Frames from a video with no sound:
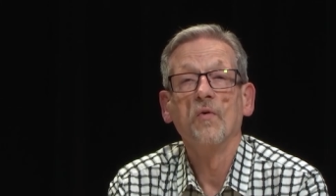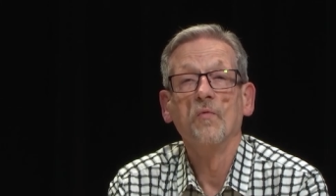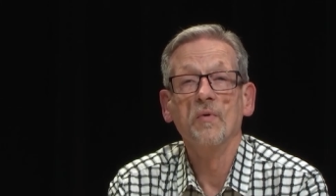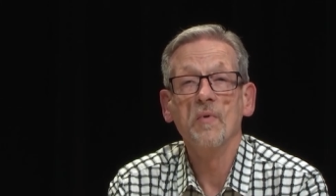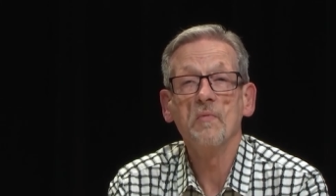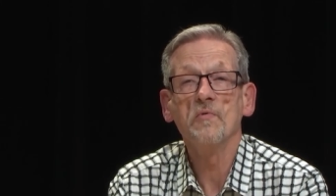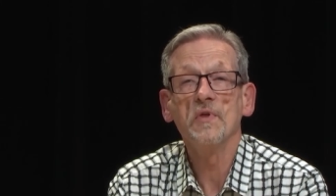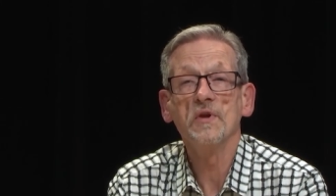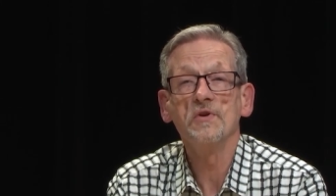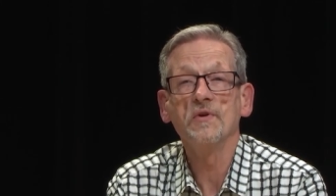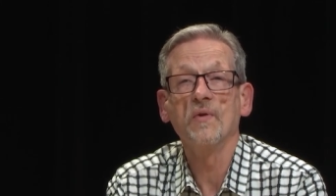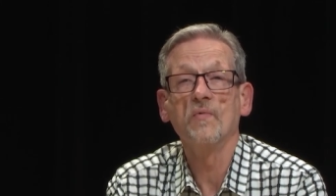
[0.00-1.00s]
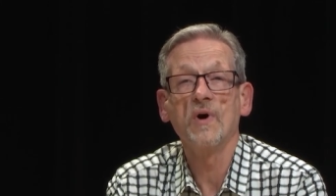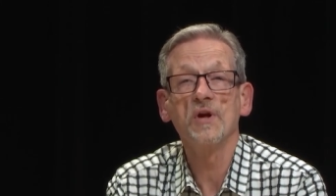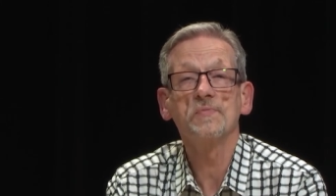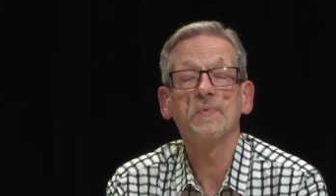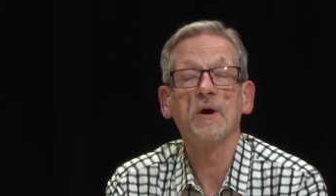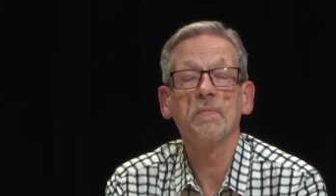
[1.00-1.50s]
Remember that you can
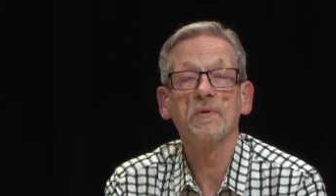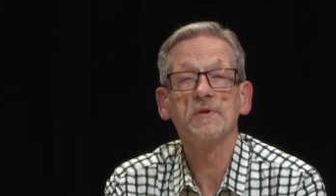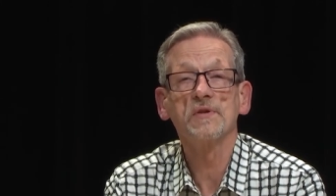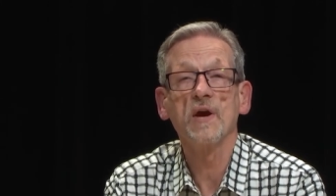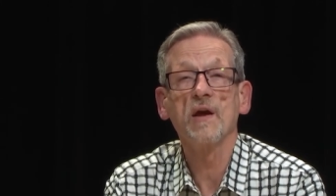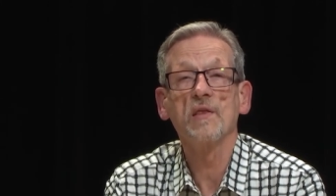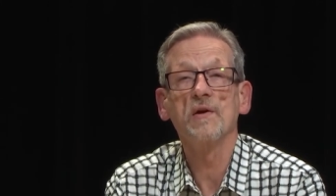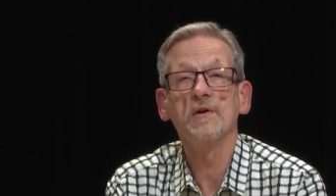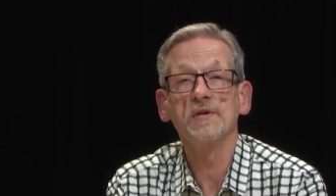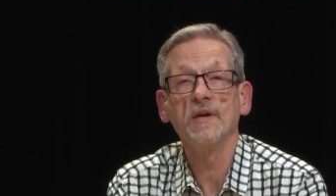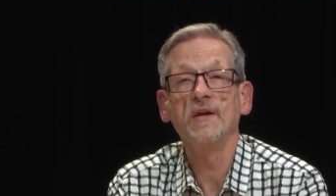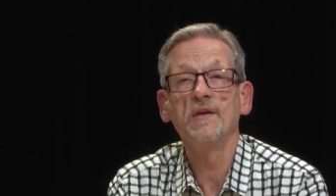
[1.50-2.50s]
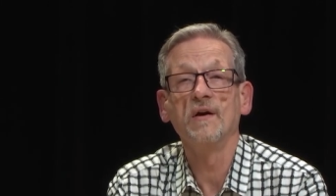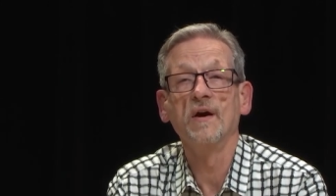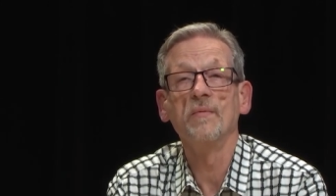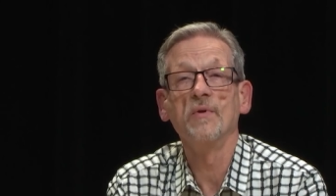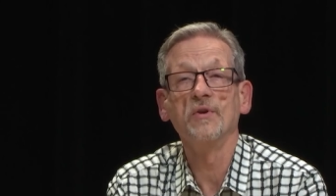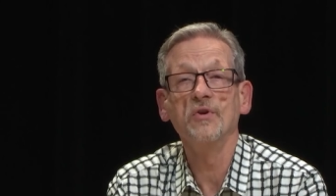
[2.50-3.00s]
watch Populist Dialogues
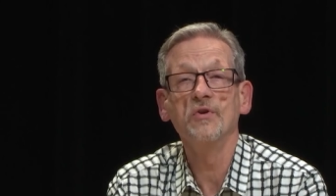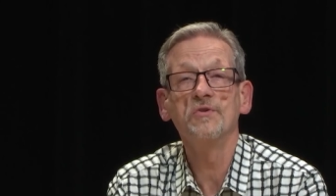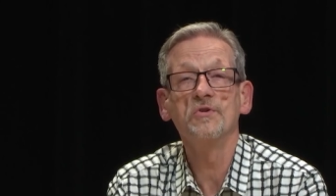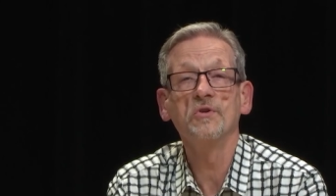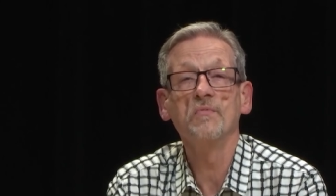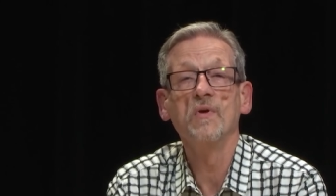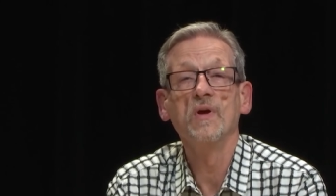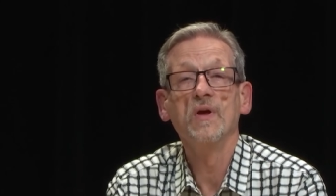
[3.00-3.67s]
anytime on YouTube.